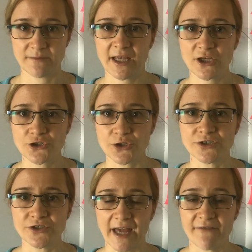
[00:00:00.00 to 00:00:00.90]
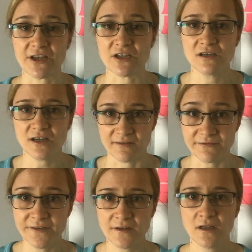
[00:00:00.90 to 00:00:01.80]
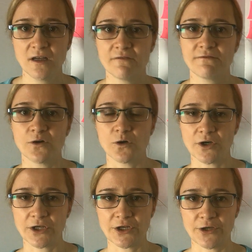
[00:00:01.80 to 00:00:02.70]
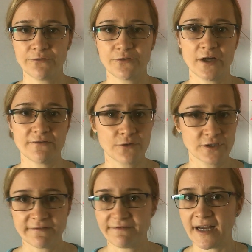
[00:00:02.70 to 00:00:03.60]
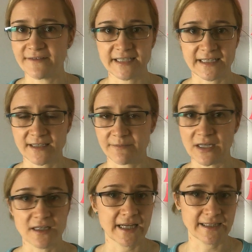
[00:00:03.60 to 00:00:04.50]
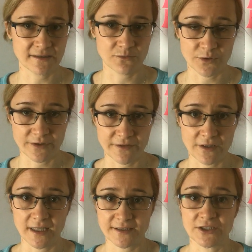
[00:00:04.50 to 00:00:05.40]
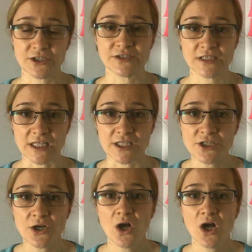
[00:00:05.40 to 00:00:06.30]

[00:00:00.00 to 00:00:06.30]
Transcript: Make sure to have enough for a 45-60 minute lesson, whatever lesson you teach,